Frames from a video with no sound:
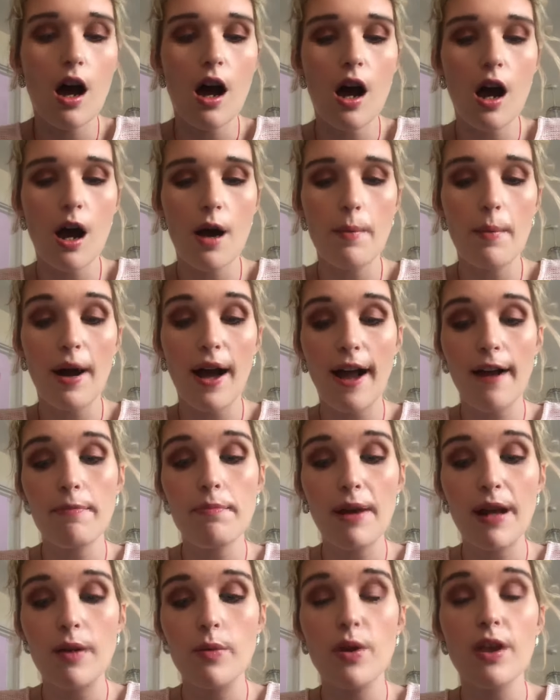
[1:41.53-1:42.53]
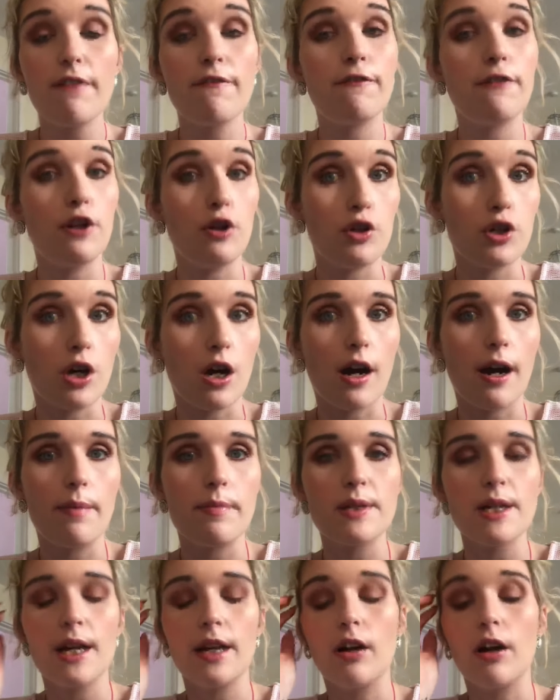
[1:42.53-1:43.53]
I have played with it a few
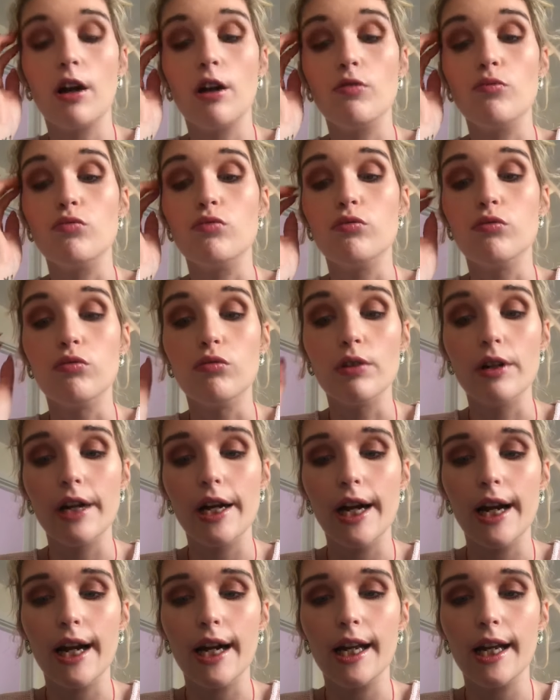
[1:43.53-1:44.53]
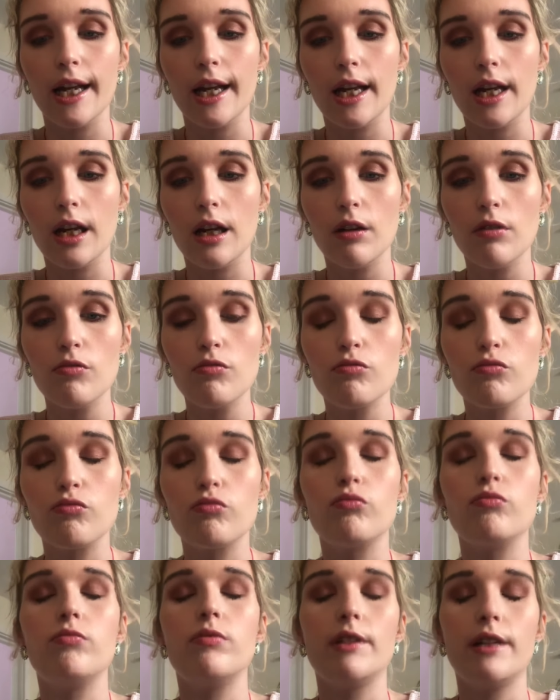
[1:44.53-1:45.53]
times and I really,
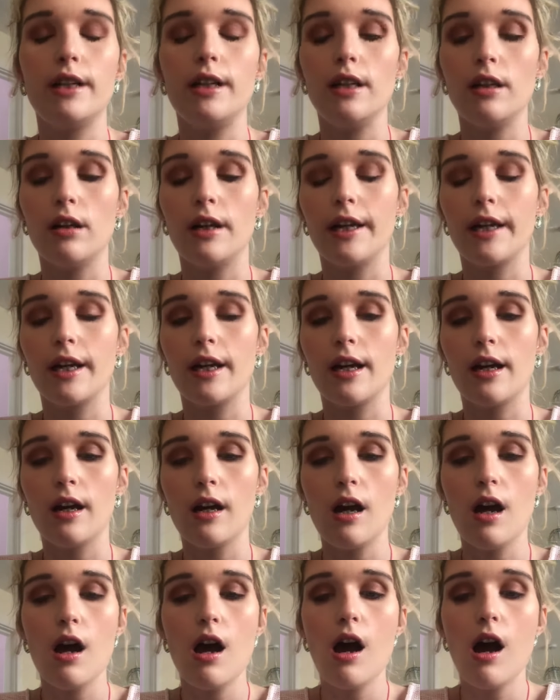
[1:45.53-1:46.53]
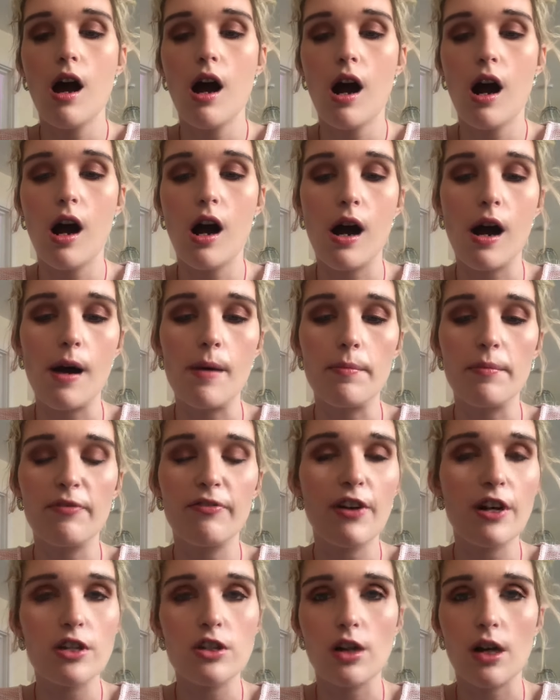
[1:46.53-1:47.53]
really like it.
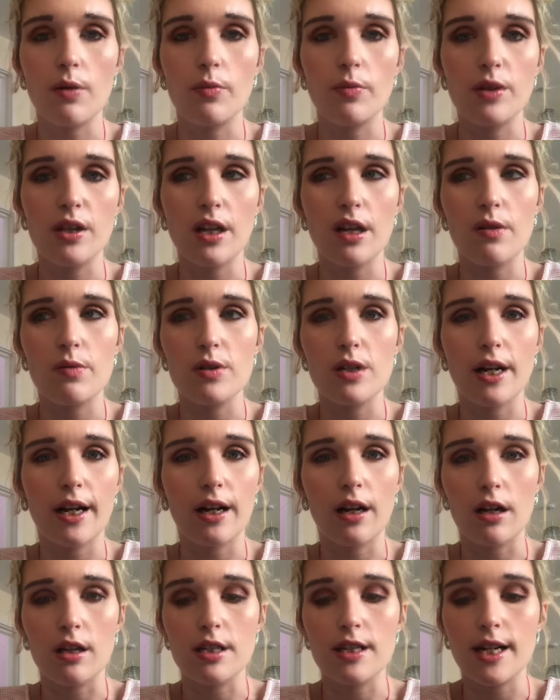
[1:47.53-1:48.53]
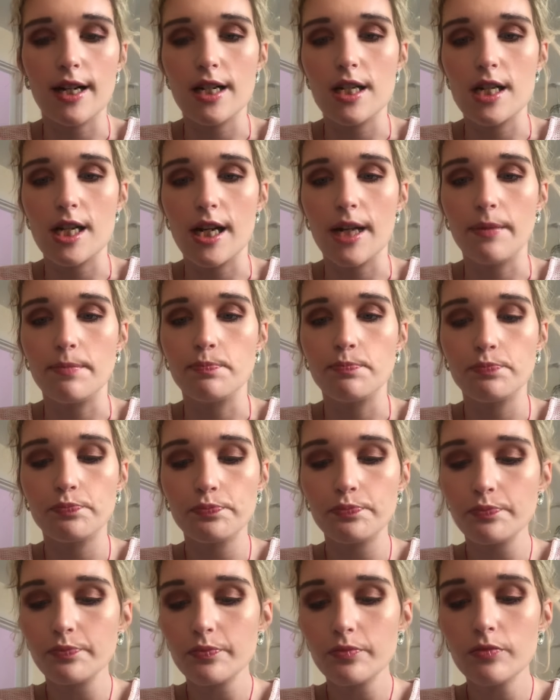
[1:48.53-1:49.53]
First time I think was like last Saturday.
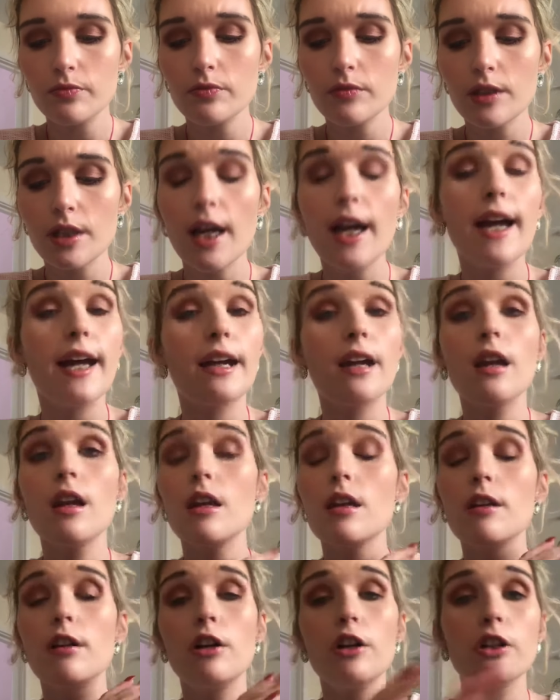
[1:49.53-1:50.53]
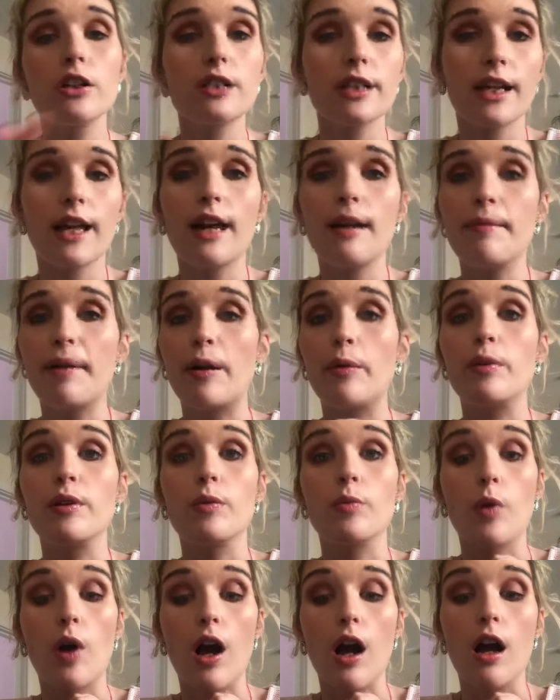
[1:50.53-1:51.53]
And the looks I came out
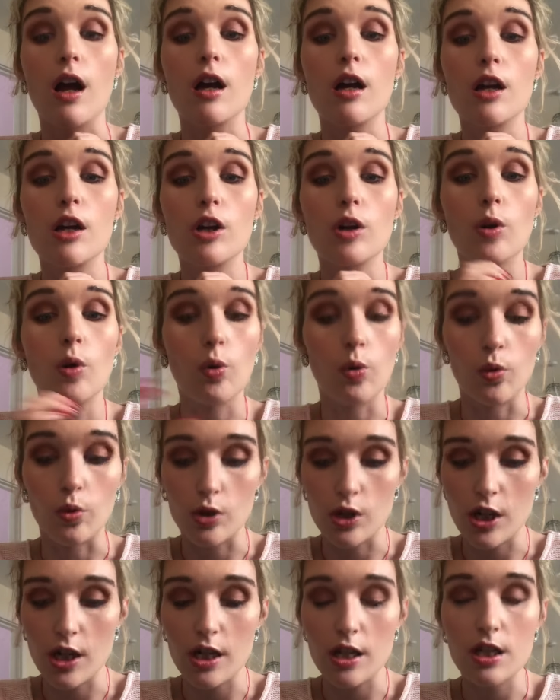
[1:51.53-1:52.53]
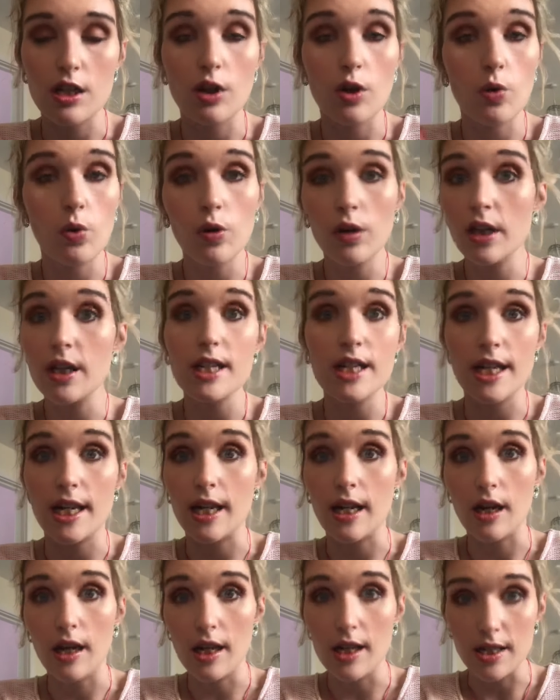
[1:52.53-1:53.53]
with were gorgeous. The
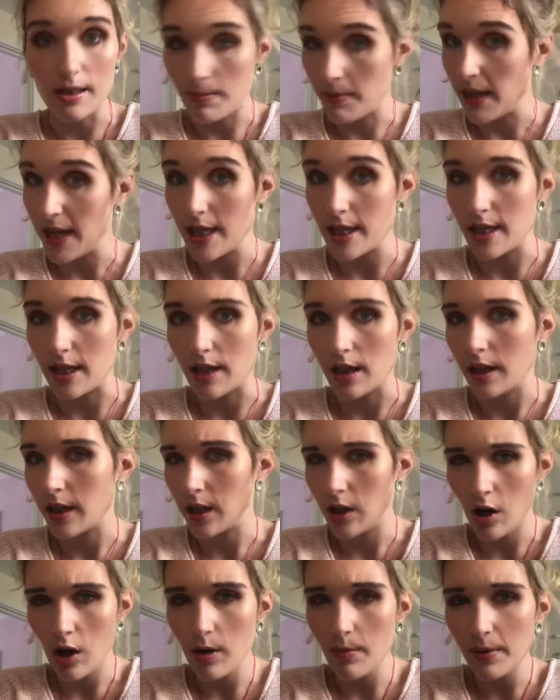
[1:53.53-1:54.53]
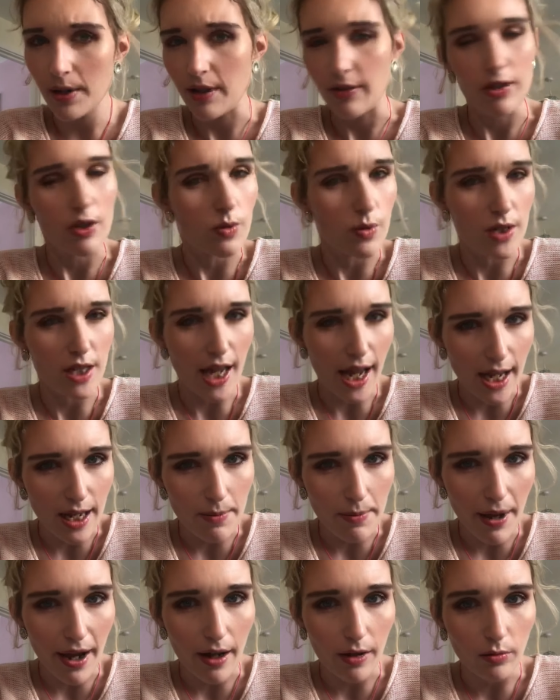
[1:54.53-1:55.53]
quality is amazing and I can't believe this was
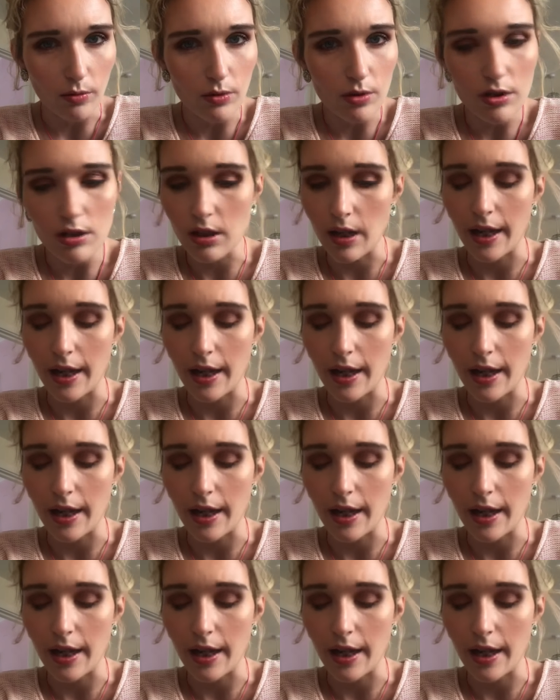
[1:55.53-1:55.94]
£8.